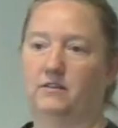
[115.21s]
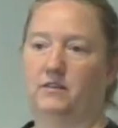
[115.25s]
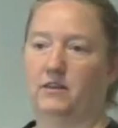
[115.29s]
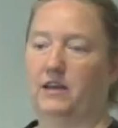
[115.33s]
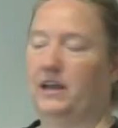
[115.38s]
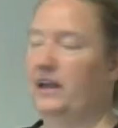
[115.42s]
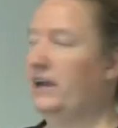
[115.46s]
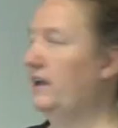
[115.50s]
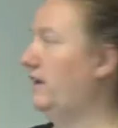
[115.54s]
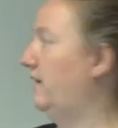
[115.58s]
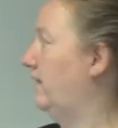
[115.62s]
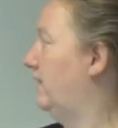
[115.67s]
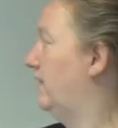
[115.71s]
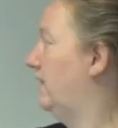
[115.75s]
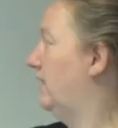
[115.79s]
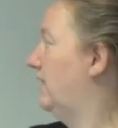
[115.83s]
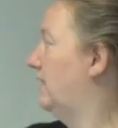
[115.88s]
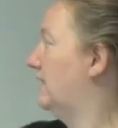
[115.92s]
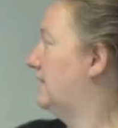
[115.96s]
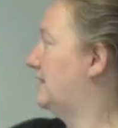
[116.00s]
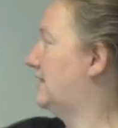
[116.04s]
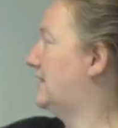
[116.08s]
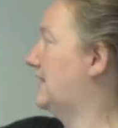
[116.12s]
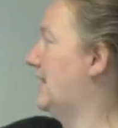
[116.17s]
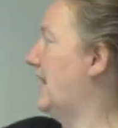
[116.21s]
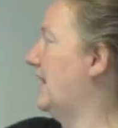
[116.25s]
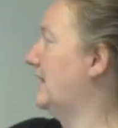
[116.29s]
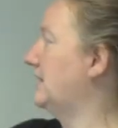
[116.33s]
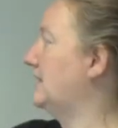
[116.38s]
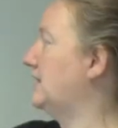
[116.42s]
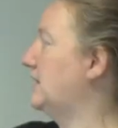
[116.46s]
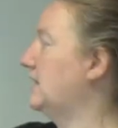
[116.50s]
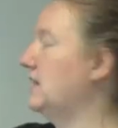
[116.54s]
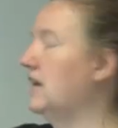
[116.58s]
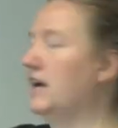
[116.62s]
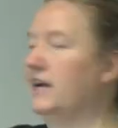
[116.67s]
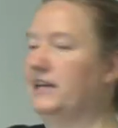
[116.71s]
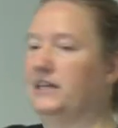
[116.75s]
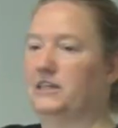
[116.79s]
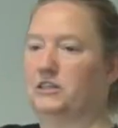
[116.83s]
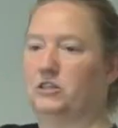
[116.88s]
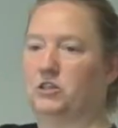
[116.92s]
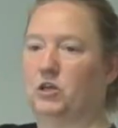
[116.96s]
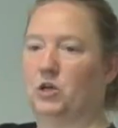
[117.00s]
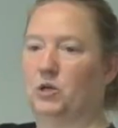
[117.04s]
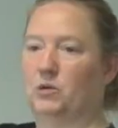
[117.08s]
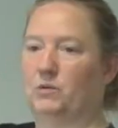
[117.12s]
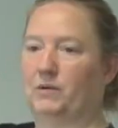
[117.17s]
Okay? Slanty line
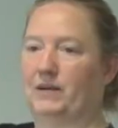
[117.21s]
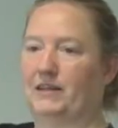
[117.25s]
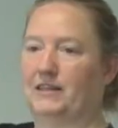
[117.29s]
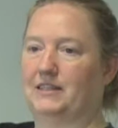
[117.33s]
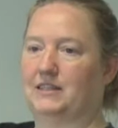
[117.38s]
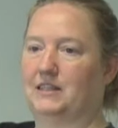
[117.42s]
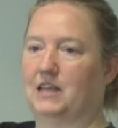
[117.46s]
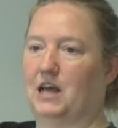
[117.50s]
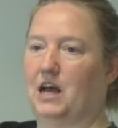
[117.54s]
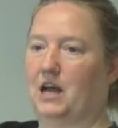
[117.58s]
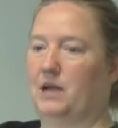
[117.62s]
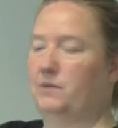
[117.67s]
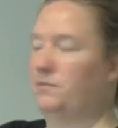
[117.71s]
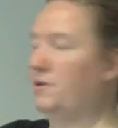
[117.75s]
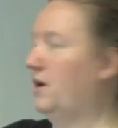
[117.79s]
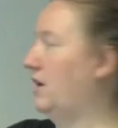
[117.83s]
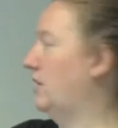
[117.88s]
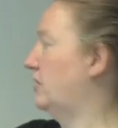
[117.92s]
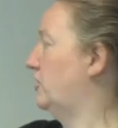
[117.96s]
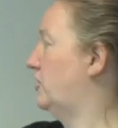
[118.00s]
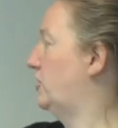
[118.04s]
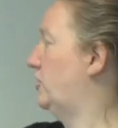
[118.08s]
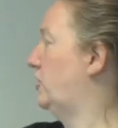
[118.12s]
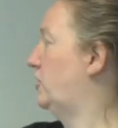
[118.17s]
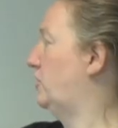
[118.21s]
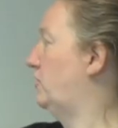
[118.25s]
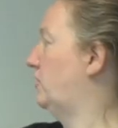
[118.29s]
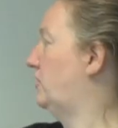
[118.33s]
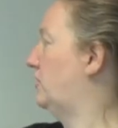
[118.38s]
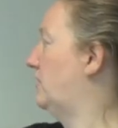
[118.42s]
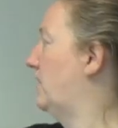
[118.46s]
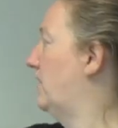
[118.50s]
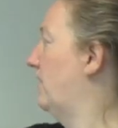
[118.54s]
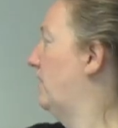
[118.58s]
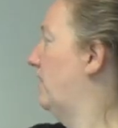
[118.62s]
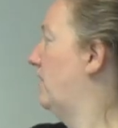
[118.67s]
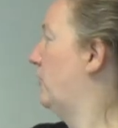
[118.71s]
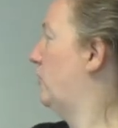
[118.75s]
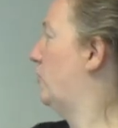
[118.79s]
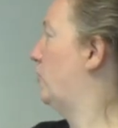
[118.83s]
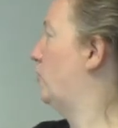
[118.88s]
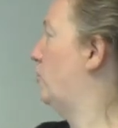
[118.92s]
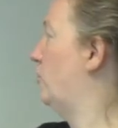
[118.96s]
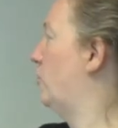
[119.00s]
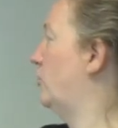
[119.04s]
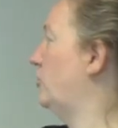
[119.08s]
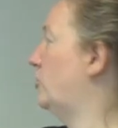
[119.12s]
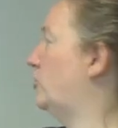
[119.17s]
is always the hypotenuse. The
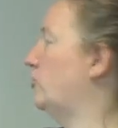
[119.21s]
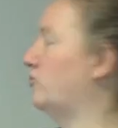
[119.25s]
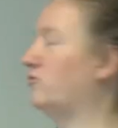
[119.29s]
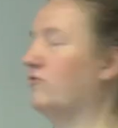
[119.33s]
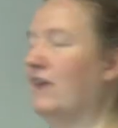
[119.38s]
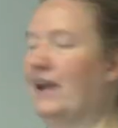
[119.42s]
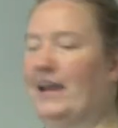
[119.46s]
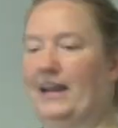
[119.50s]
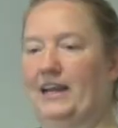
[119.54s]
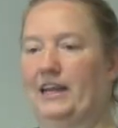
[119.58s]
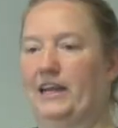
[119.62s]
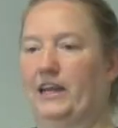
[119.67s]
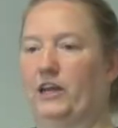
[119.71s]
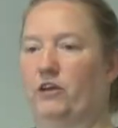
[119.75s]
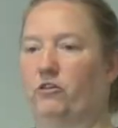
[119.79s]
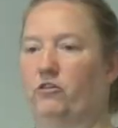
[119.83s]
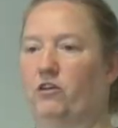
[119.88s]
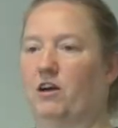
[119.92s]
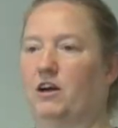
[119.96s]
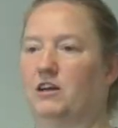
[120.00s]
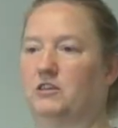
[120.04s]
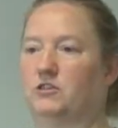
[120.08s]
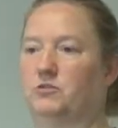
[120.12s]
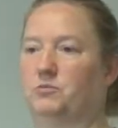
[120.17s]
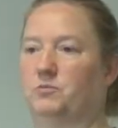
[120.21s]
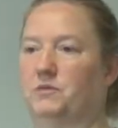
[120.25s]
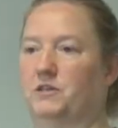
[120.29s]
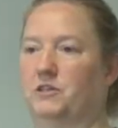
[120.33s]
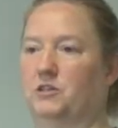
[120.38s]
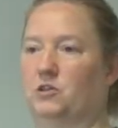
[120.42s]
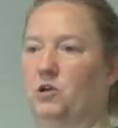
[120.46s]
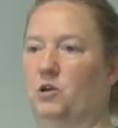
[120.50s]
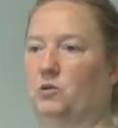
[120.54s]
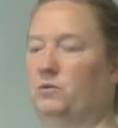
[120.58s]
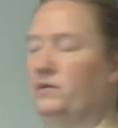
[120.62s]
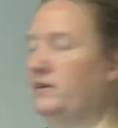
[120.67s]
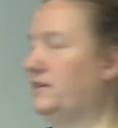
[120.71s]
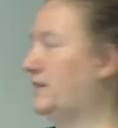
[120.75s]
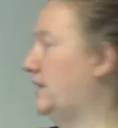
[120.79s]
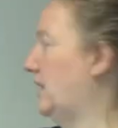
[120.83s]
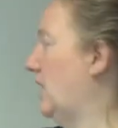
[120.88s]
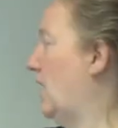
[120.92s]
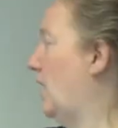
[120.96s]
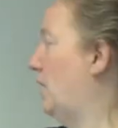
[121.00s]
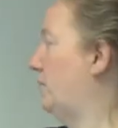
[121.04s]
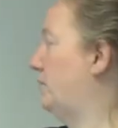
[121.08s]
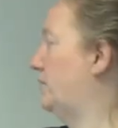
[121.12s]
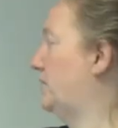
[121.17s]
one directly across from it is always
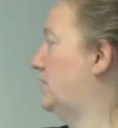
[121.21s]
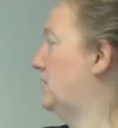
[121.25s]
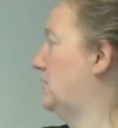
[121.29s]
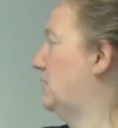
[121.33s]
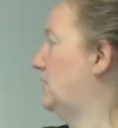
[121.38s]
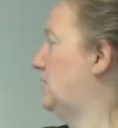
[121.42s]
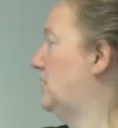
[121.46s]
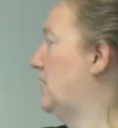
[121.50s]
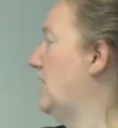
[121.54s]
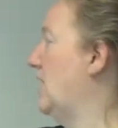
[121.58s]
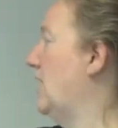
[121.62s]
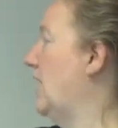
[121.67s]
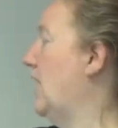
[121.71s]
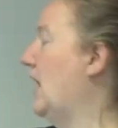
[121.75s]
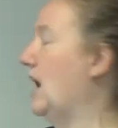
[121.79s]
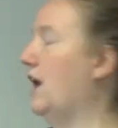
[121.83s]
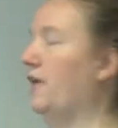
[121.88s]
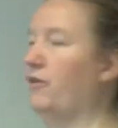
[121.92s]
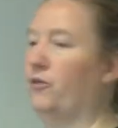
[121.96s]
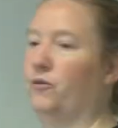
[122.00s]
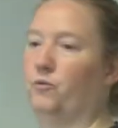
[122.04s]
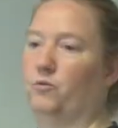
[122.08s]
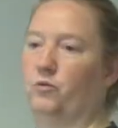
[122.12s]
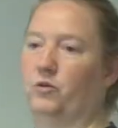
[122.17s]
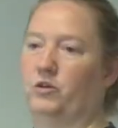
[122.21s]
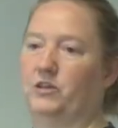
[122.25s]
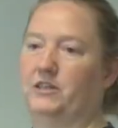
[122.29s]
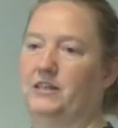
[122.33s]
the opposite, and the one